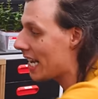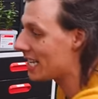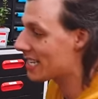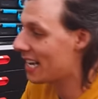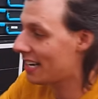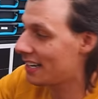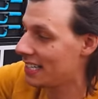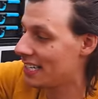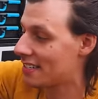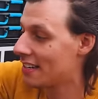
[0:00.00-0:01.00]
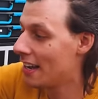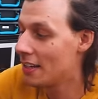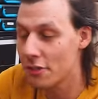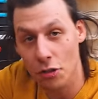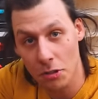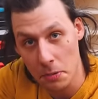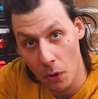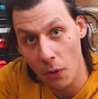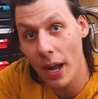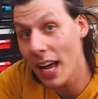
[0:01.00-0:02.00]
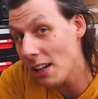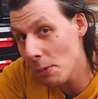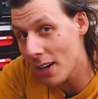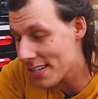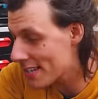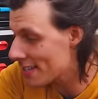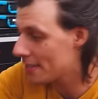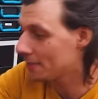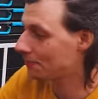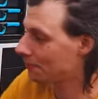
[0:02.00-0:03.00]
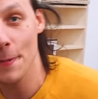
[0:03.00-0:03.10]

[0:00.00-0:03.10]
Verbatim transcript: inside of these Sortimo L boxes. This is